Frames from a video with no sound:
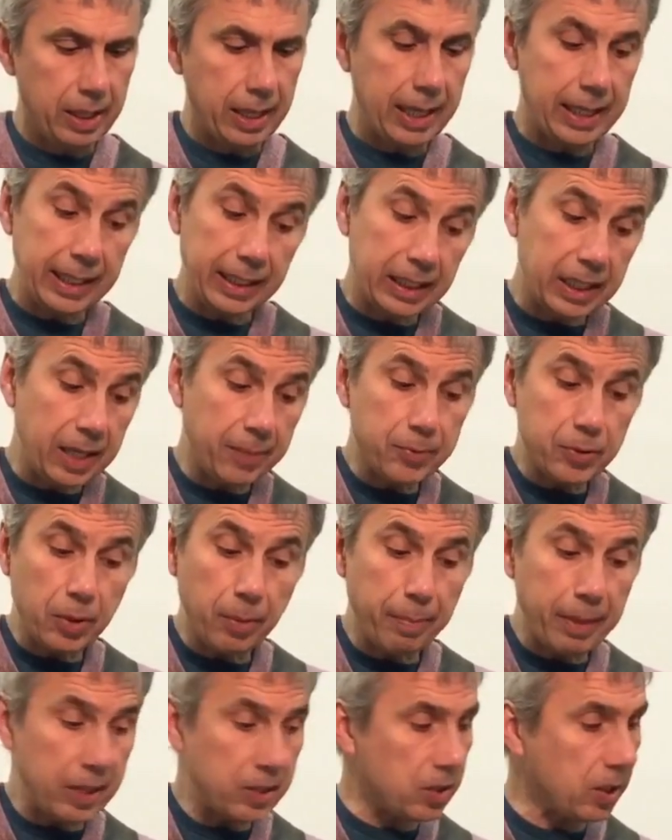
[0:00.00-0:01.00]
And it keeps
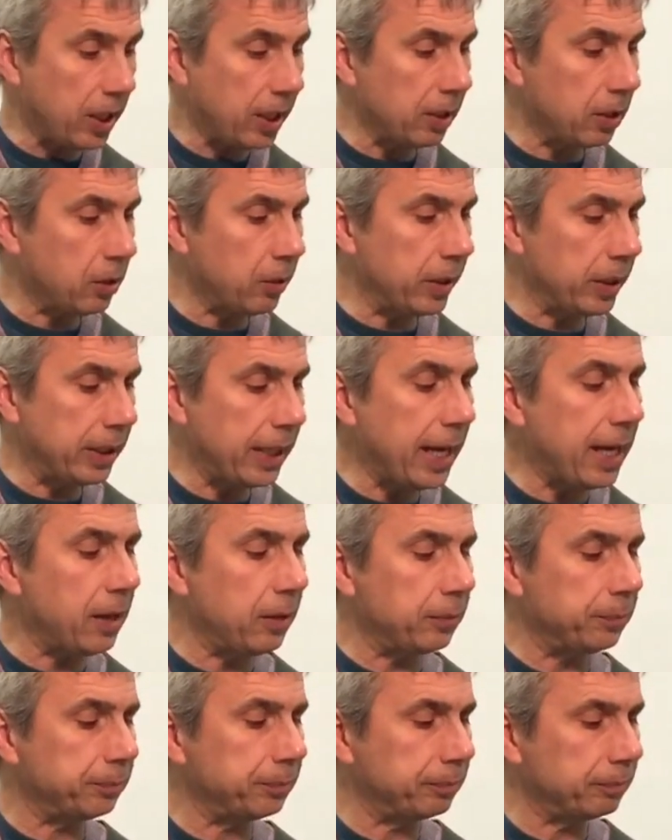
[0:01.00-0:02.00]
the bass line going
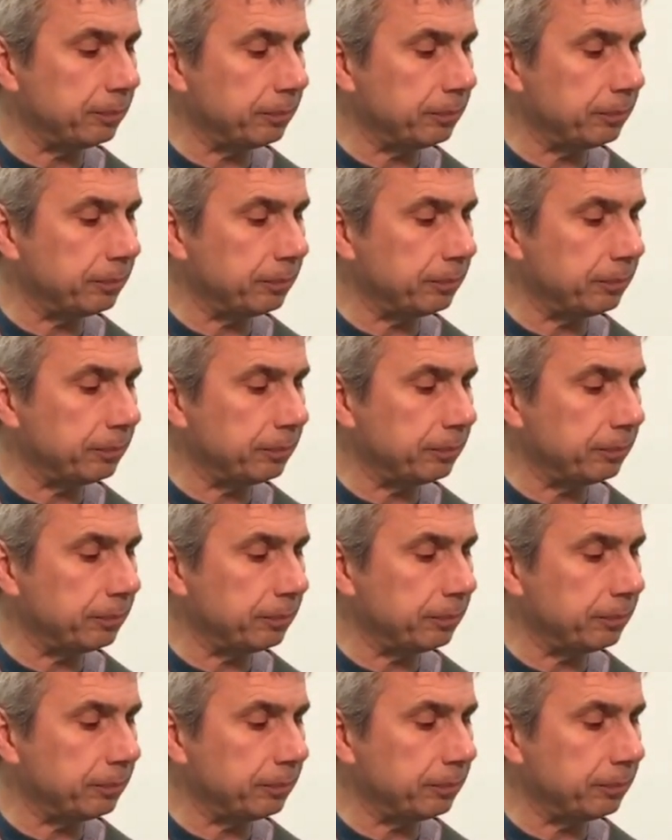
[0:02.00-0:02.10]
down,